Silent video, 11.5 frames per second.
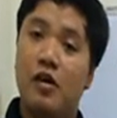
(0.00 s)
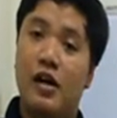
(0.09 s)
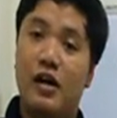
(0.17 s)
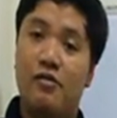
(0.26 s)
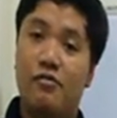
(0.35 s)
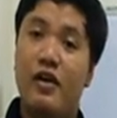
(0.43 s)

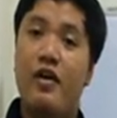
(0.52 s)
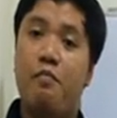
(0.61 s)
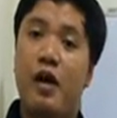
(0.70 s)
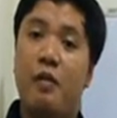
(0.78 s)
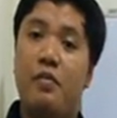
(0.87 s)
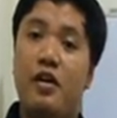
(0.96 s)
very
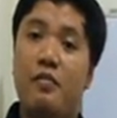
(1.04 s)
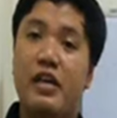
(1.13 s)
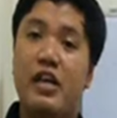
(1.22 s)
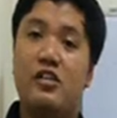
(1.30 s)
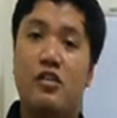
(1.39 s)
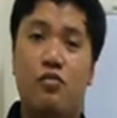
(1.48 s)
popular
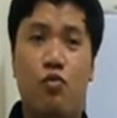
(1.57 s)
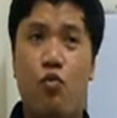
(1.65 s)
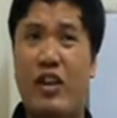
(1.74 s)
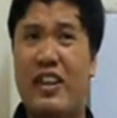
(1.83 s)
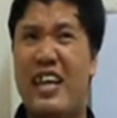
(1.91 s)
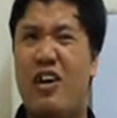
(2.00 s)
because of
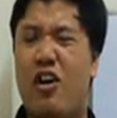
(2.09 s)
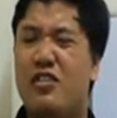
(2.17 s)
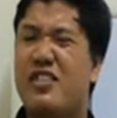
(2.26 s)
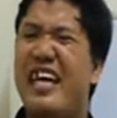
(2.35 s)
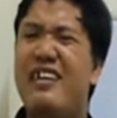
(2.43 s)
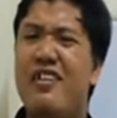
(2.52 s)
what they
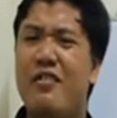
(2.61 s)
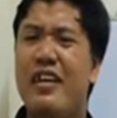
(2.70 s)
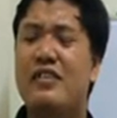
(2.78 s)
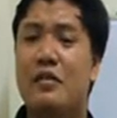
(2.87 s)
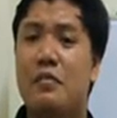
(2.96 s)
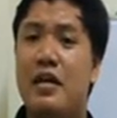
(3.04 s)
call
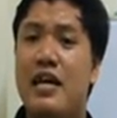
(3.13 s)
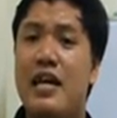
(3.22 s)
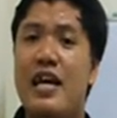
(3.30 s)
tenderism.